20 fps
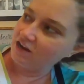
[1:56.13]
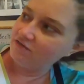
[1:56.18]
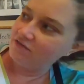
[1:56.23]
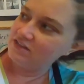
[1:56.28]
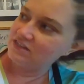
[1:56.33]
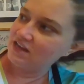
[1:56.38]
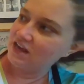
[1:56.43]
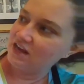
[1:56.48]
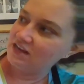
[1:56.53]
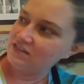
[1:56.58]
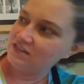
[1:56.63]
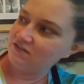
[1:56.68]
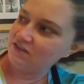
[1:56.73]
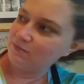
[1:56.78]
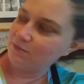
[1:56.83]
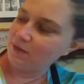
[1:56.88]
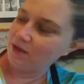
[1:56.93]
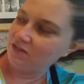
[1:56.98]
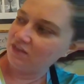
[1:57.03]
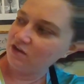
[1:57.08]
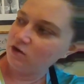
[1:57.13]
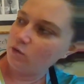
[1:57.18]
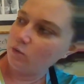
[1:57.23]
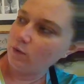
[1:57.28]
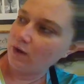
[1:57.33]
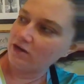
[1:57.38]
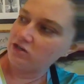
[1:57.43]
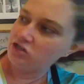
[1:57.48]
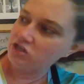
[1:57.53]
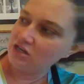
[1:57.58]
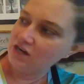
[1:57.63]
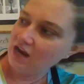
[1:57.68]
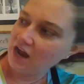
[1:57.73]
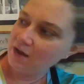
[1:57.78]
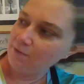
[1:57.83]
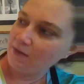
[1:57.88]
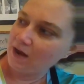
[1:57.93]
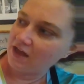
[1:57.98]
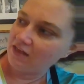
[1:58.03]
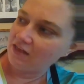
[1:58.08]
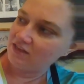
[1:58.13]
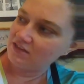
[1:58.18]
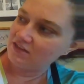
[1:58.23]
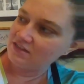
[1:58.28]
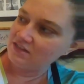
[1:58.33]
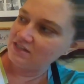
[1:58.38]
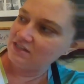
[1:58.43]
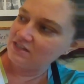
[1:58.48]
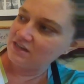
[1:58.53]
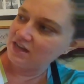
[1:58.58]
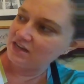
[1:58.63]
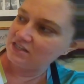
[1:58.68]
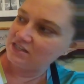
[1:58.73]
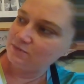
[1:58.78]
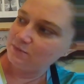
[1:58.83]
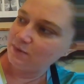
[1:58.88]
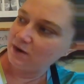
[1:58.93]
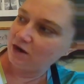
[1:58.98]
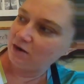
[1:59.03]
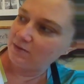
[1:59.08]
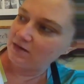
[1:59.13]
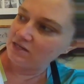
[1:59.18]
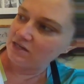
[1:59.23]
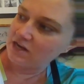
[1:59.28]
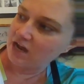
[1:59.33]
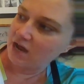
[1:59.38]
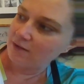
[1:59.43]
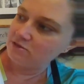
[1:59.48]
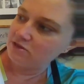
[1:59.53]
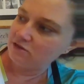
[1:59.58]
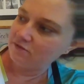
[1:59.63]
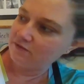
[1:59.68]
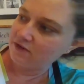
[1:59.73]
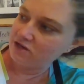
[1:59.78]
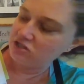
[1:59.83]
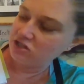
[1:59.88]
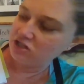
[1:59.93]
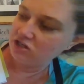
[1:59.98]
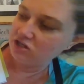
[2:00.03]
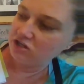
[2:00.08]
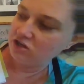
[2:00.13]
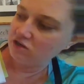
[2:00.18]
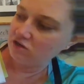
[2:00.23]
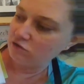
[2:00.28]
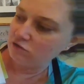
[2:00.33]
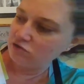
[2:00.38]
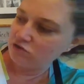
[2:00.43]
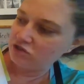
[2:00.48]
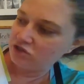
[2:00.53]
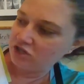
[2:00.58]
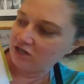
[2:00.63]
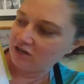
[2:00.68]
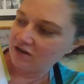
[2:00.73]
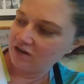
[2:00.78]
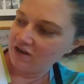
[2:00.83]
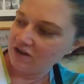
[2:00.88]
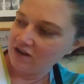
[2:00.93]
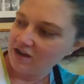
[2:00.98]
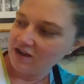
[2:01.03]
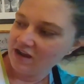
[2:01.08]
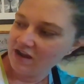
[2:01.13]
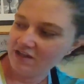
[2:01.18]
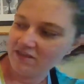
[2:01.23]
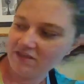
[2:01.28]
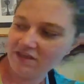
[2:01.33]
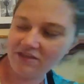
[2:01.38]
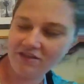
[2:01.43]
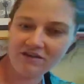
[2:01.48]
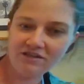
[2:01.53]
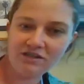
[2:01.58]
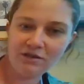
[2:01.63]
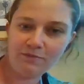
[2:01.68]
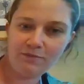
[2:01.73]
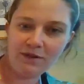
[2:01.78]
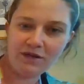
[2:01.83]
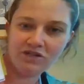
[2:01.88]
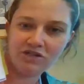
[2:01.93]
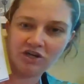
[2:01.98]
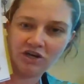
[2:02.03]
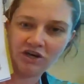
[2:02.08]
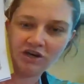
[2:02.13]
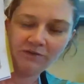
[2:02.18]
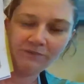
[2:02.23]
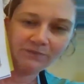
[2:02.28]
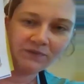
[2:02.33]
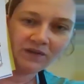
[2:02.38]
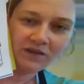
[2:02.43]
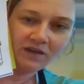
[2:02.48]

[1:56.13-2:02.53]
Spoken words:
of the scientific method: question, hypothesis, experiment, observation, conclusion. And then there's a picture